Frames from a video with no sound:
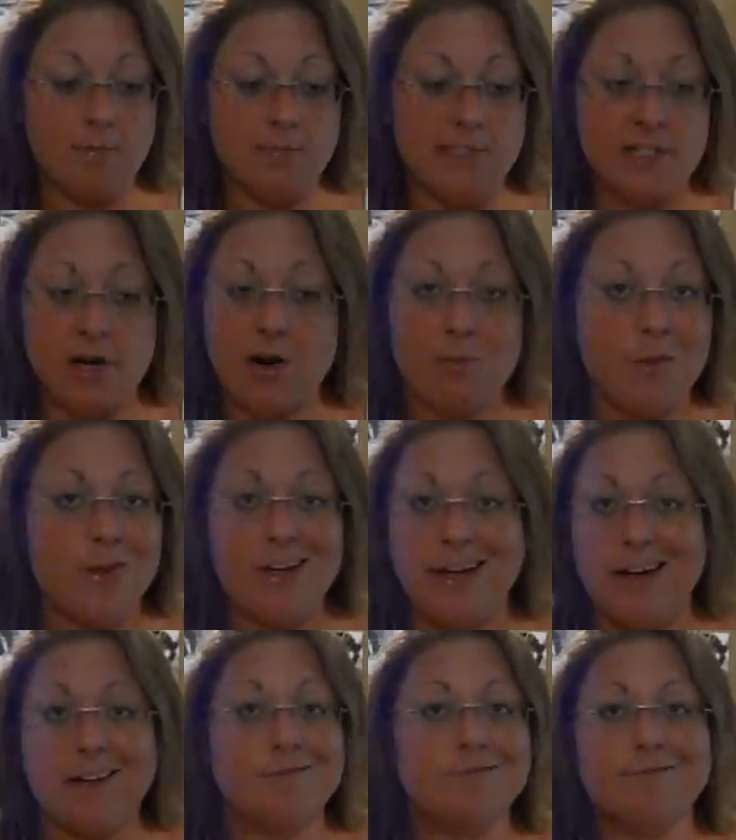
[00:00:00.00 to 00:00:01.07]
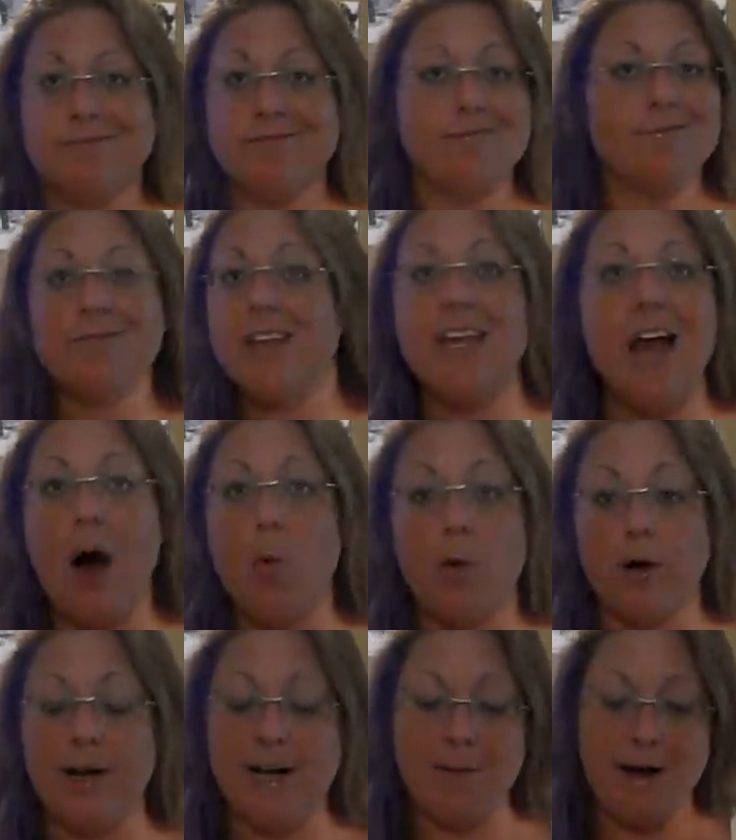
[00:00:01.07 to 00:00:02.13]
so I'm really not
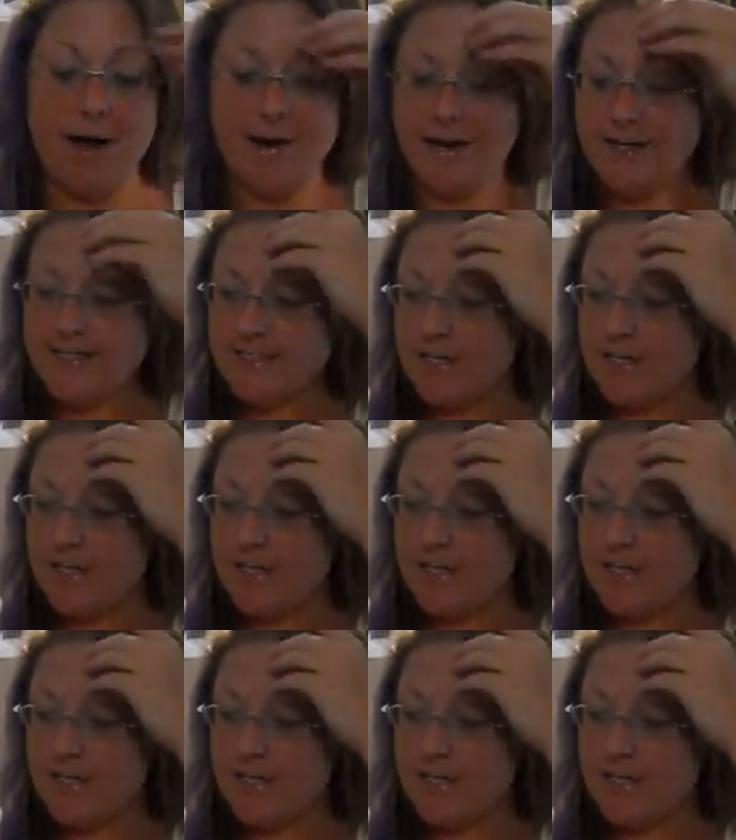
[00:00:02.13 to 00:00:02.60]
worried about it.